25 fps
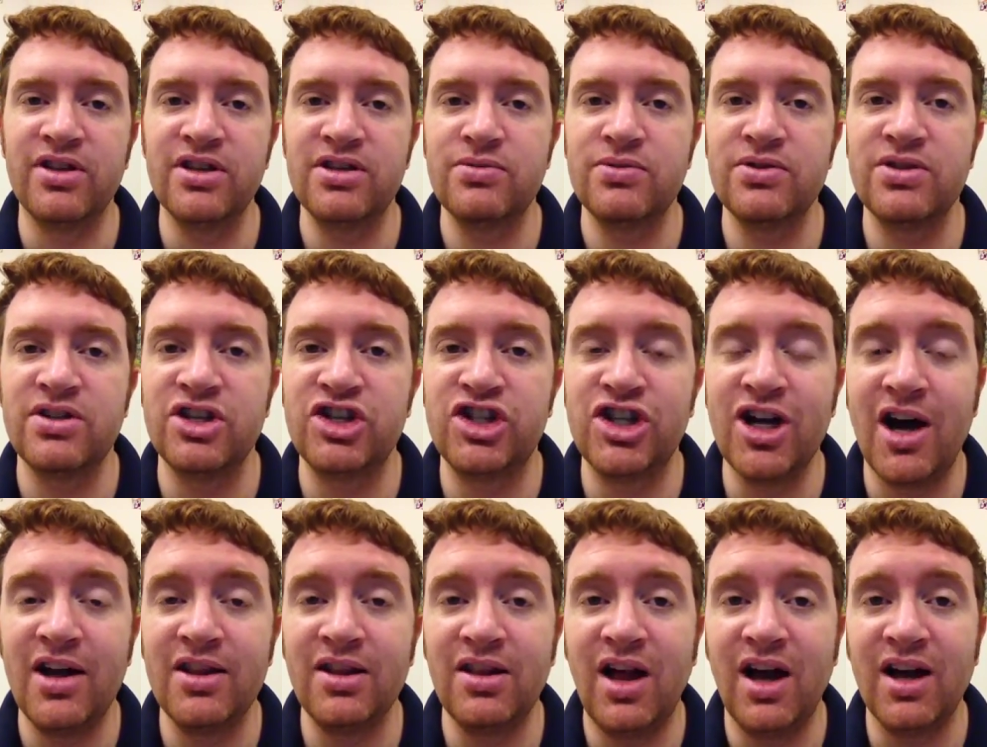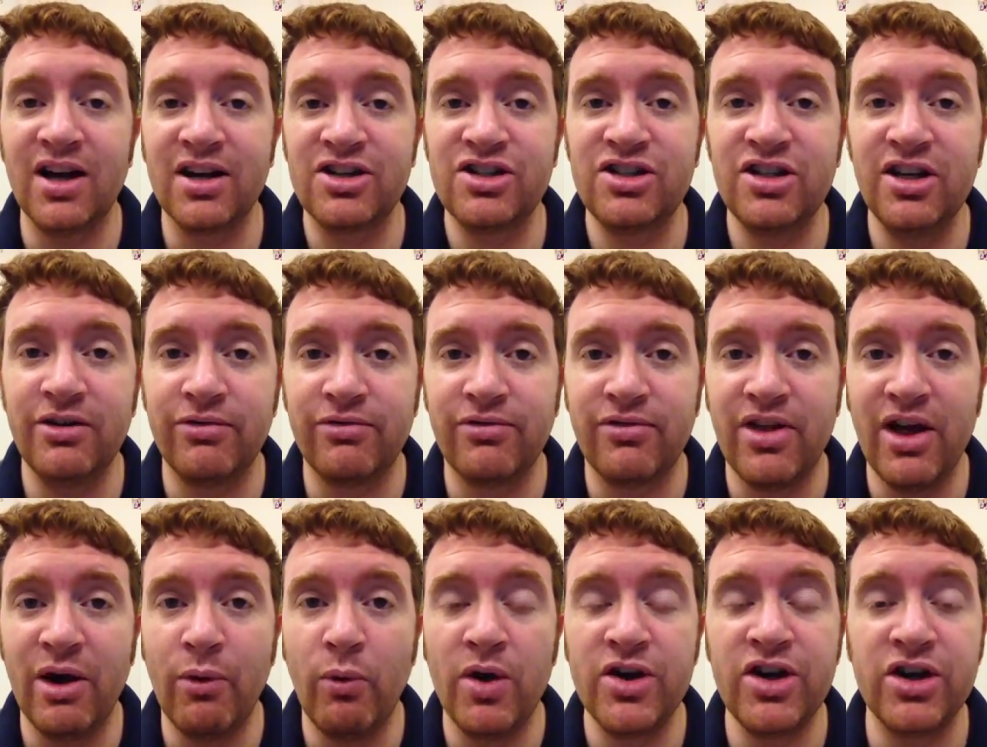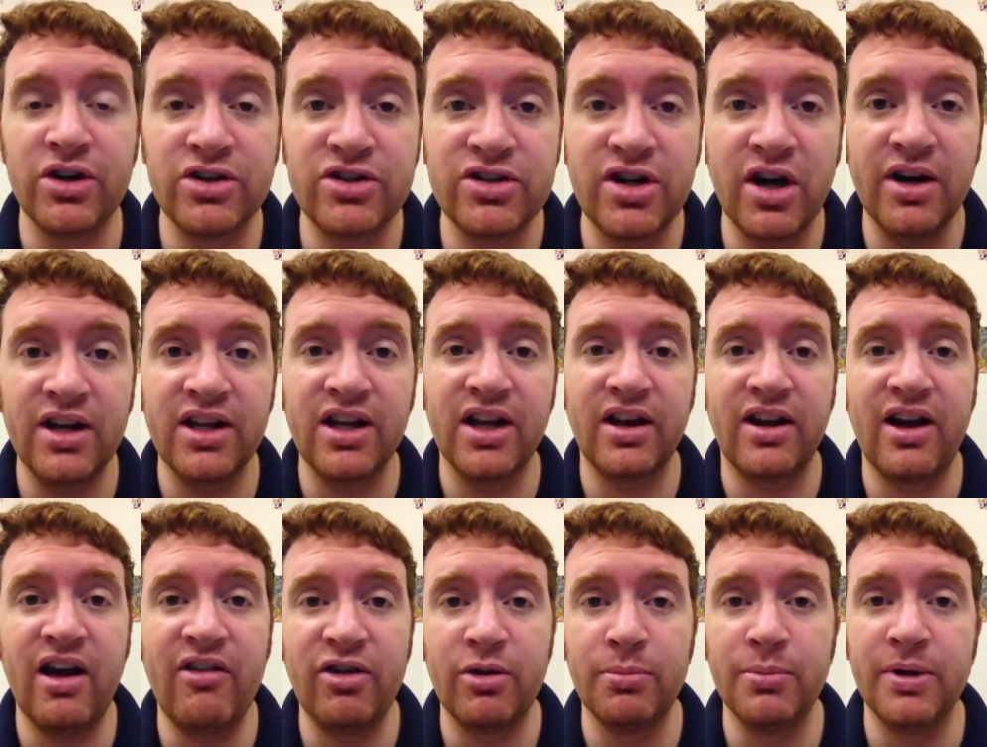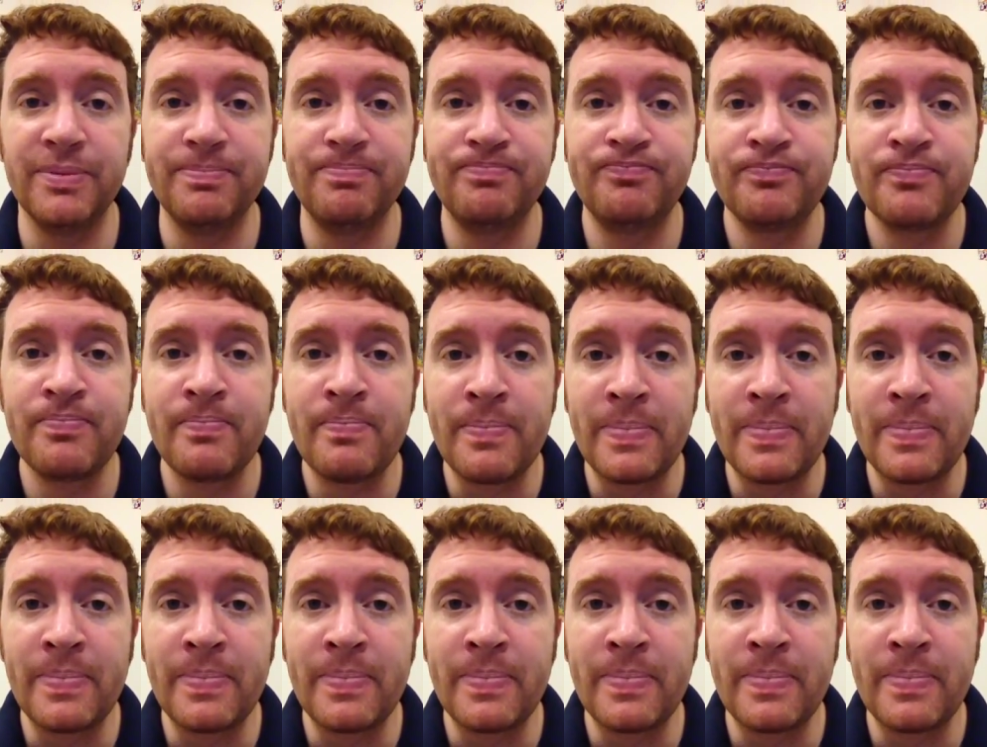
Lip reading: This was the John Locke shift, that when you're starting a government,